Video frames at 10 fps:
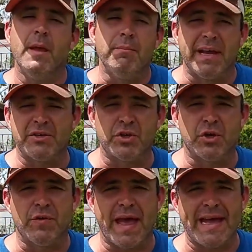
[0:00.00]
Make
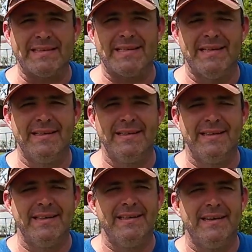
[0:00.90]
sure that
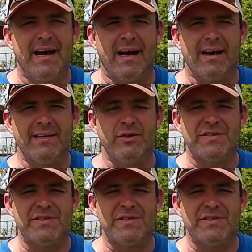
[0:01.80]
you